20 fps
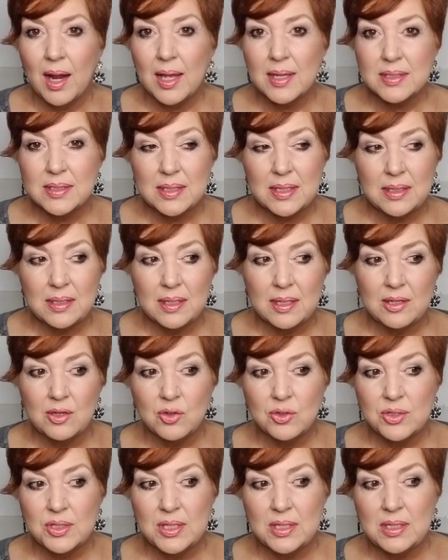I see that
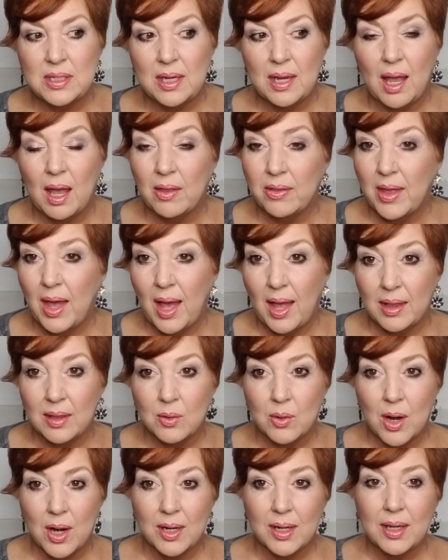you're sending out the
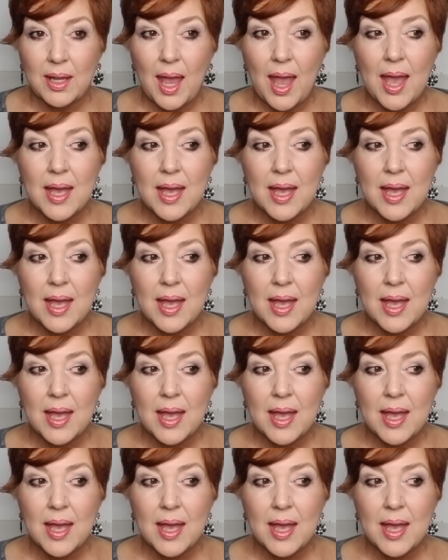hyaluronic